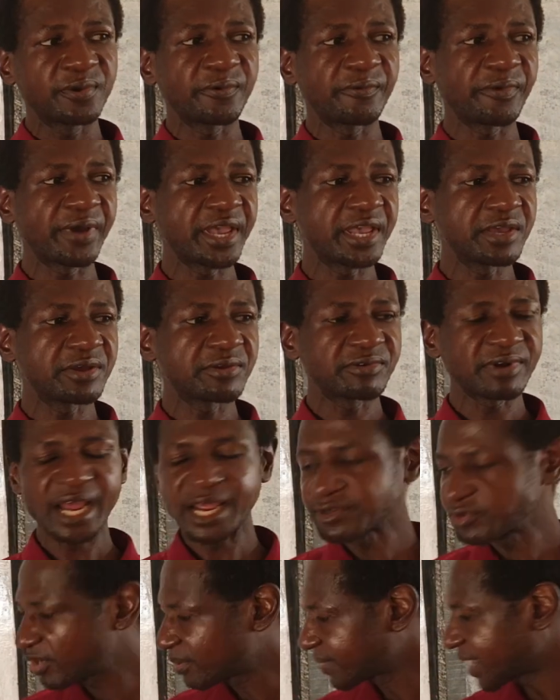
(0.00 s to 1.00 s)
When
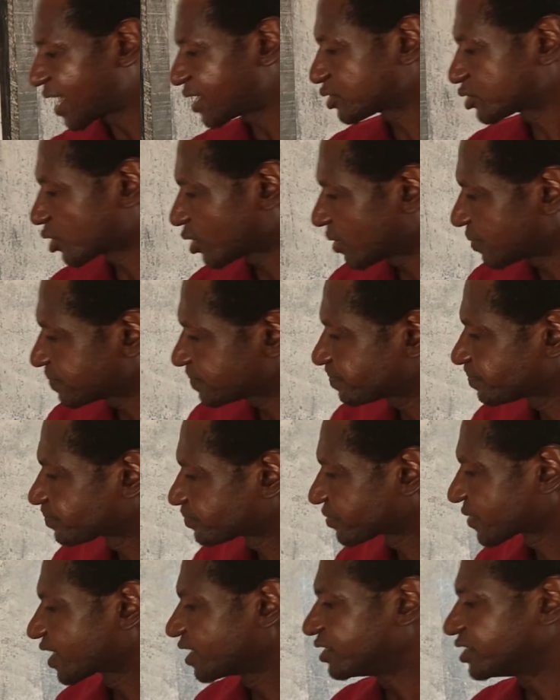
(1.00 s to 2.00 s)
uranium atom
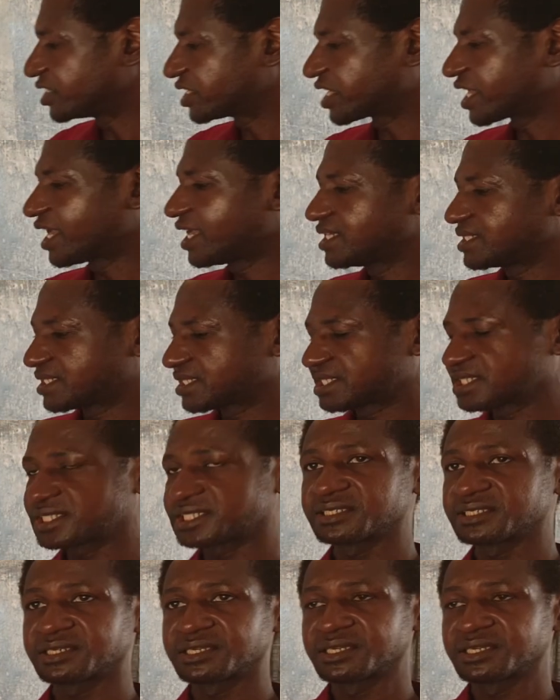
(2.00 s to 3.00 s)
decays